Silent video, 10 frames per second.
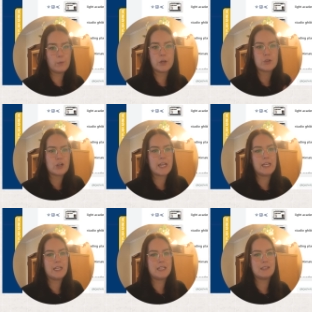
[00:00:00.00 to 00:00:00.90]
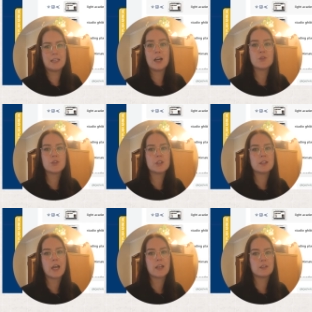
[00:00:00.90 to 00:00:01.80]
want to try and get it into the
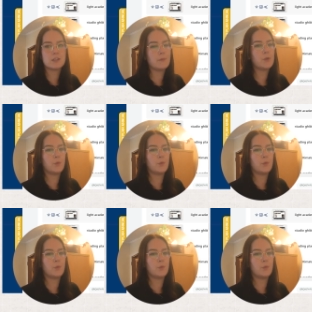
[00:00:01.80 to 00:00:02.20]
hundreds like some